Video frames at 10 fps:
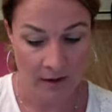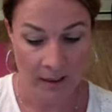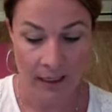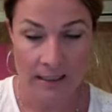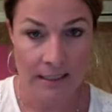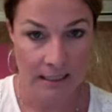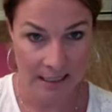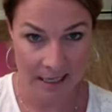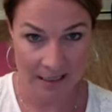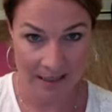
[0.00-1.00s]
hit
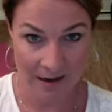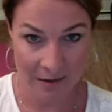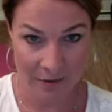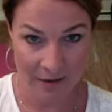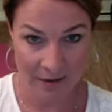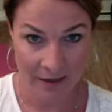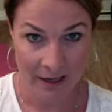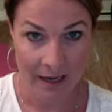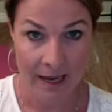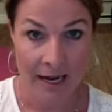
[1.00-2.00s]
Success Club,
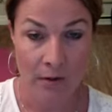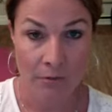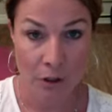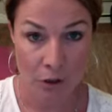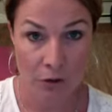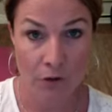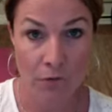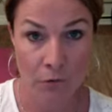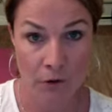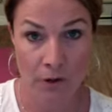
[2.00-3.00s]
and help 2 to
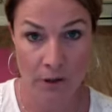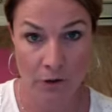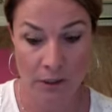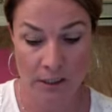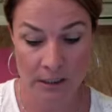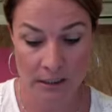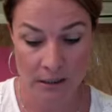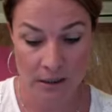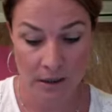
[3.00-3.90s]
4 coaches